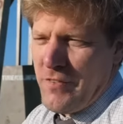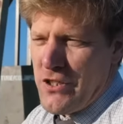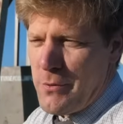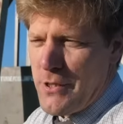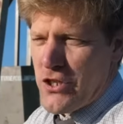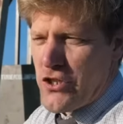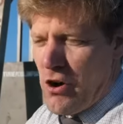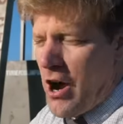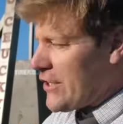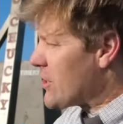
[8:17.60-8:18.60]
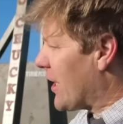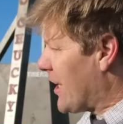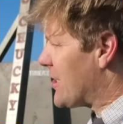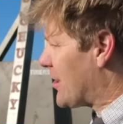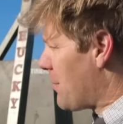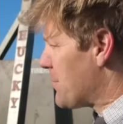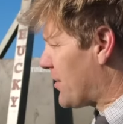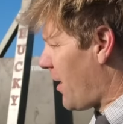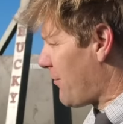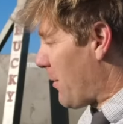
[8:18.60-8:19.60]
should we just try chucking some
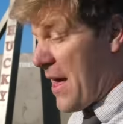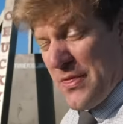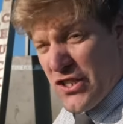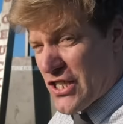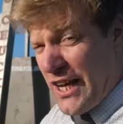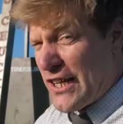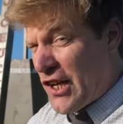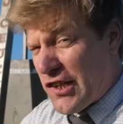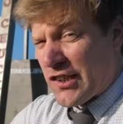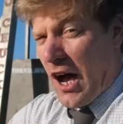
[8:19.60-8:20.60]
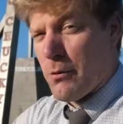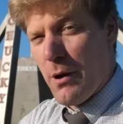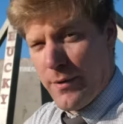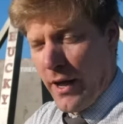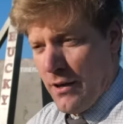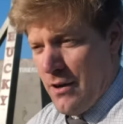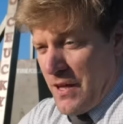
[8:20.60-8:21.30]
stuff where the sling does go with it?